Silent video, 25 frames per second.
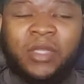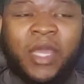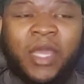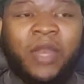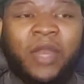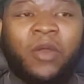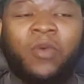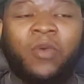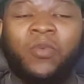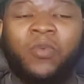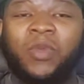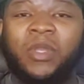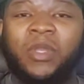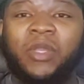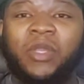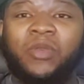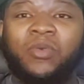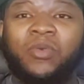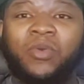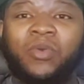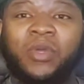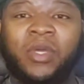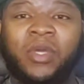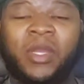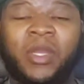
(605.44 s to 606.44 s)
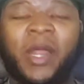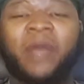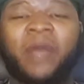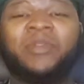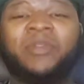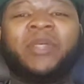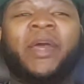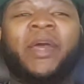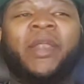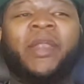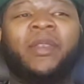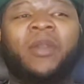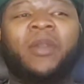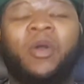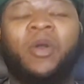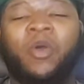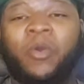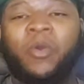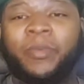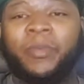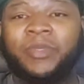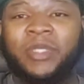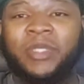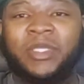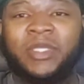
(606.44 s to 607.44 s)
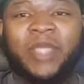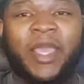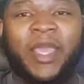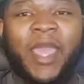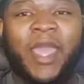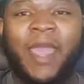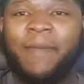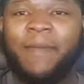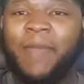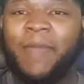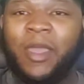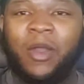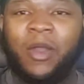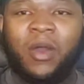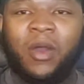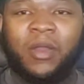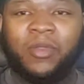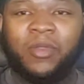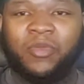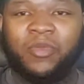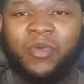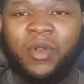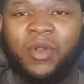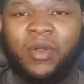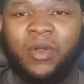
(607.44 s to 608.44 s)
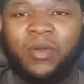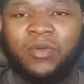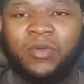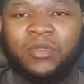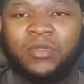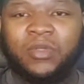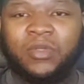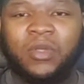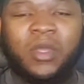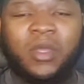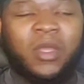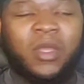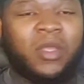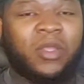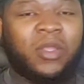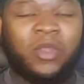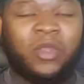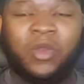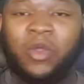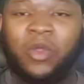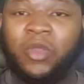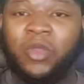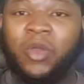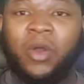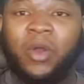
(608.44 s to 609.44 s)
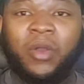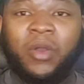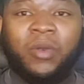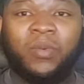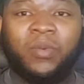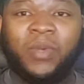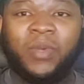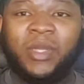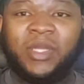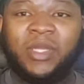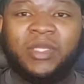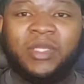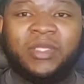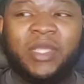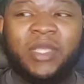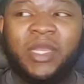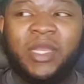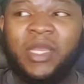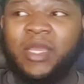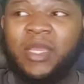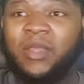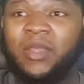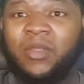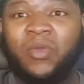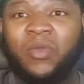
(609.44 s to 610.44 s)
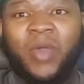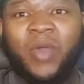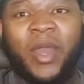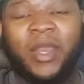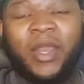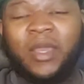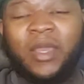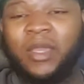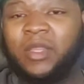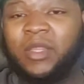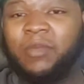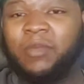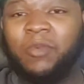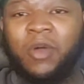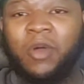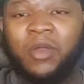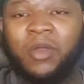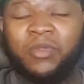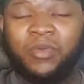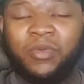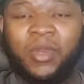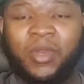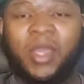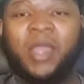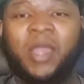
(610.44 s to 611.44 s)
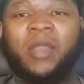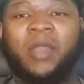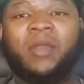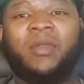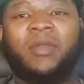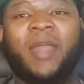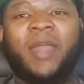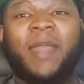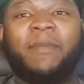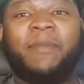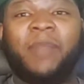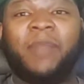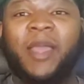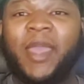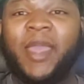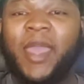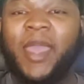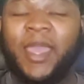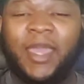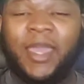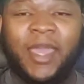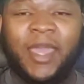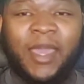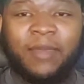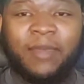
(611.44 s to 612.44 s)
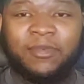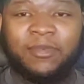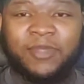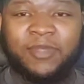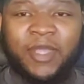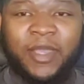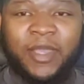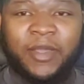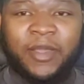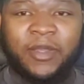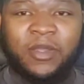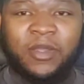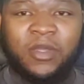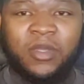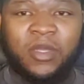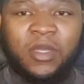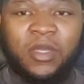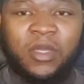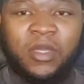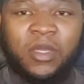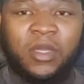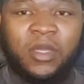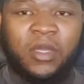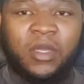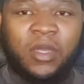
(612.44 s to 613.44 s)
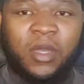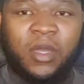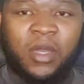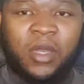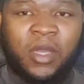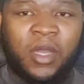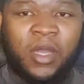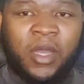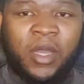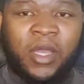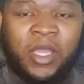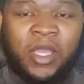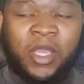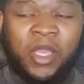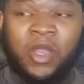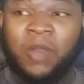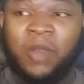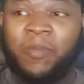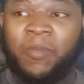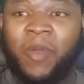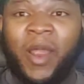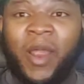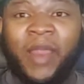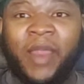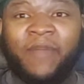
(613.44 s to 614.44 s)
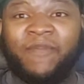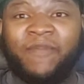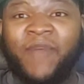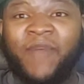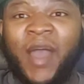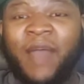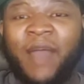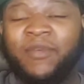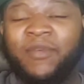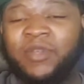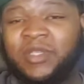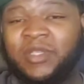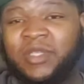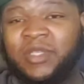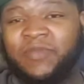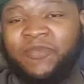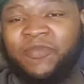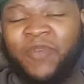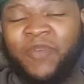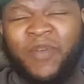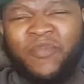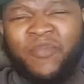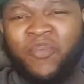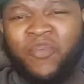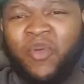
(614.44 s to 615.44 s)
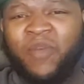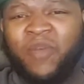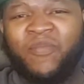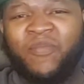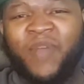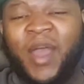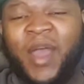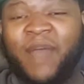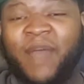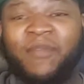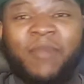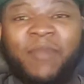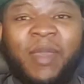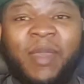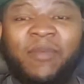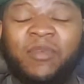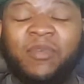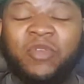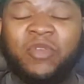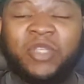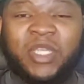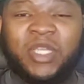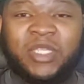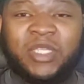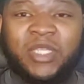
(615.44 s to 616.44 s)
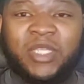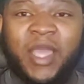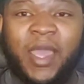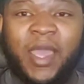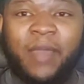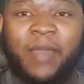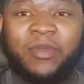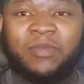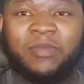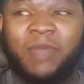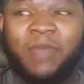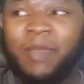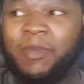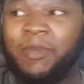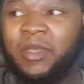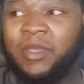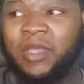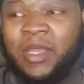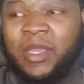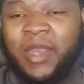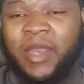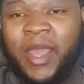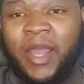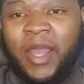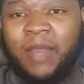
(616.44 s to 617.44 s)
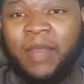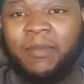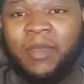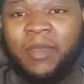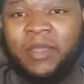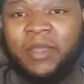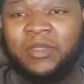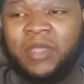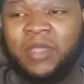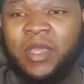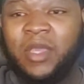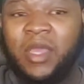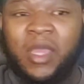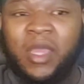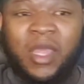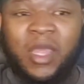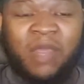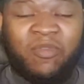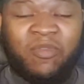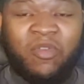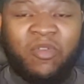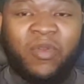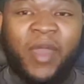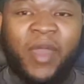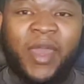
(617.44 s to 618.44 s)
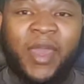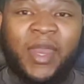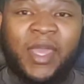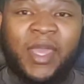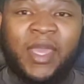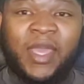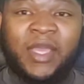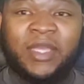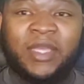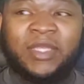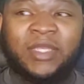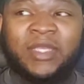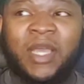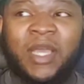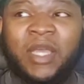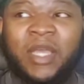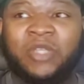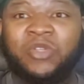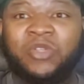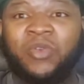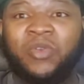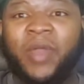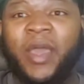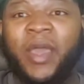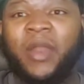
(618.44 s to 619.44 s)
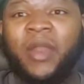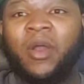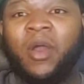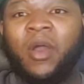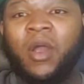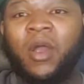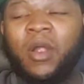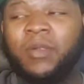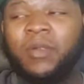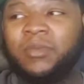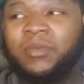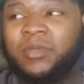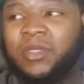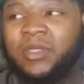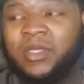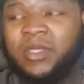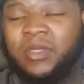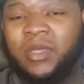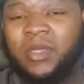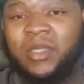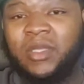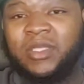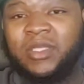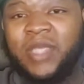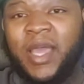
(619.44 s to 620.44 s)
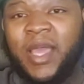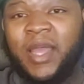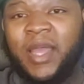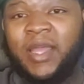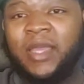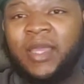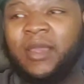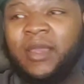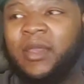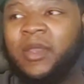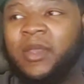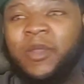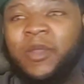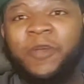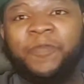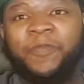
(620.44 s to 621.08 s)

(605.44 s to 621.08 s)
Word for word: they don't really do good outside of domes because they can't make all the throws. You know, you go to the Windy City, you got to cut the ball through the air. You can't play eight games there. a, a year, probably five or six, four or five, maybe six games, maybe in elements. If you don't have a hand size, you don't have an arm uh, talent,